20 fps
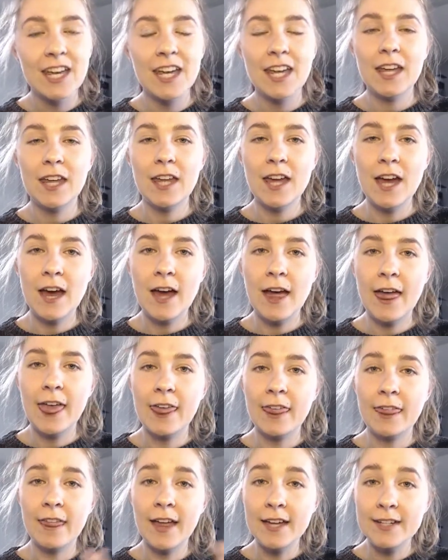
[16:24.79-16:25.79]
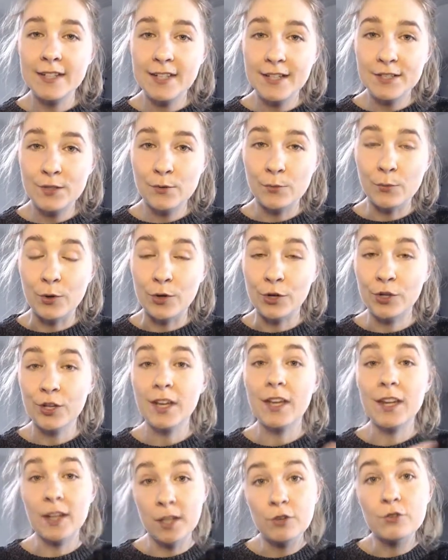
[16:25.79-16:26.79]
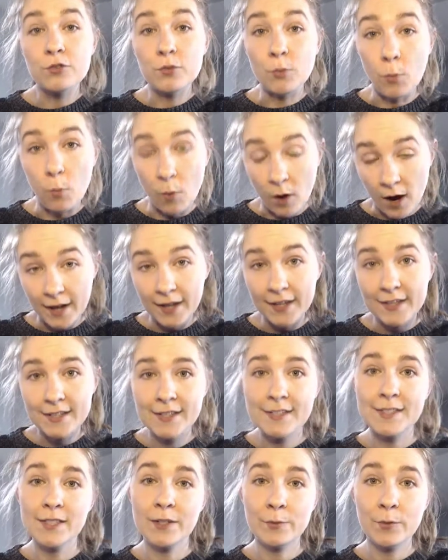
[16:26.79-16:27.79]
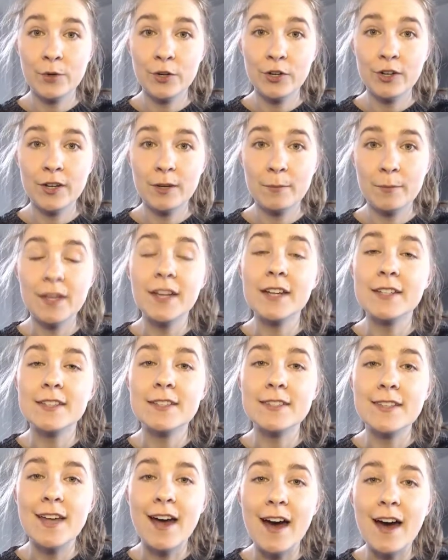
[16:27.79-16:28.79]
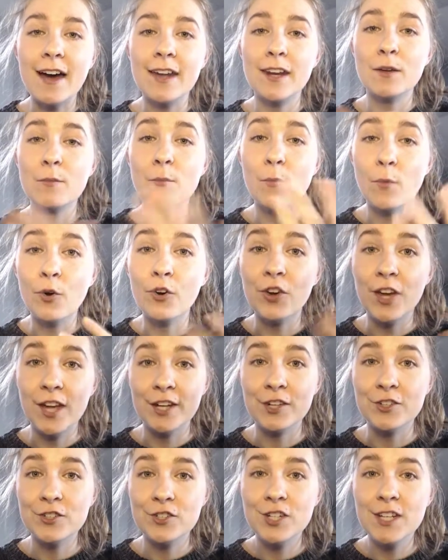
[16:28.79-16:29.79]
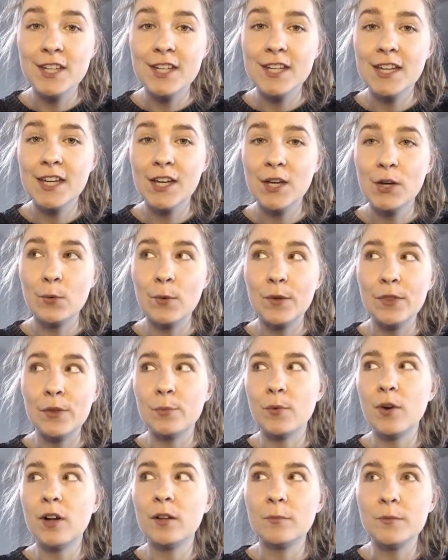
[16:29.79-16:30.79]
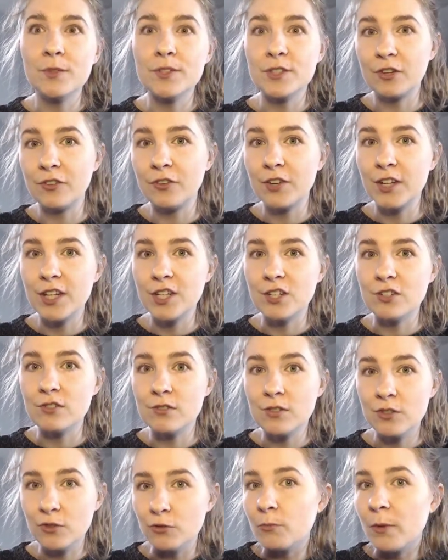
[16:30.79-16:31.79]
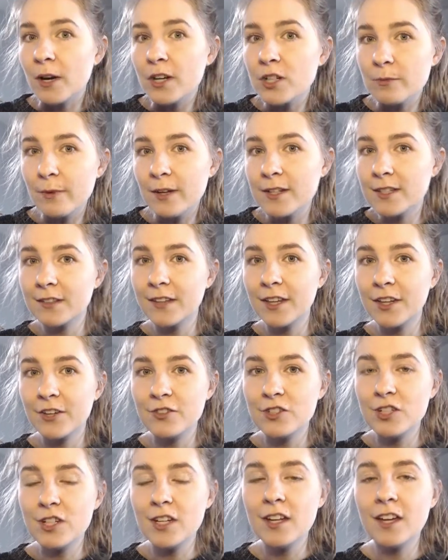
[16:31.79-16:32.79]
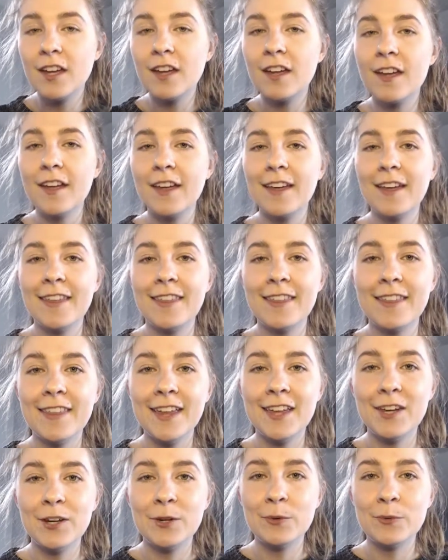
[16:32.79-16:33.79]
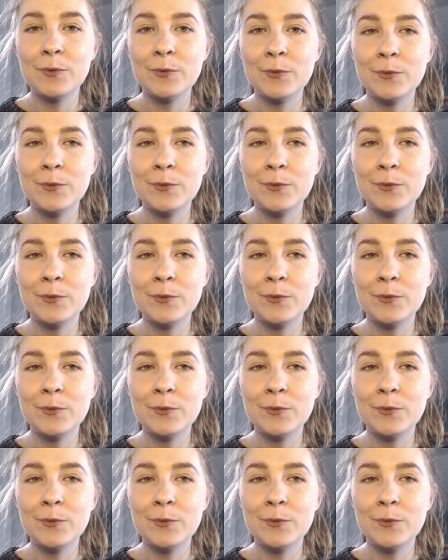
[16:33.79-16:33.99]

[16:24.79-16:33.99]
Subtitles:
yeah, that doesn't work, and here's why it doesn't work, because it's adding more energy when the problem is already just too much mental energy, then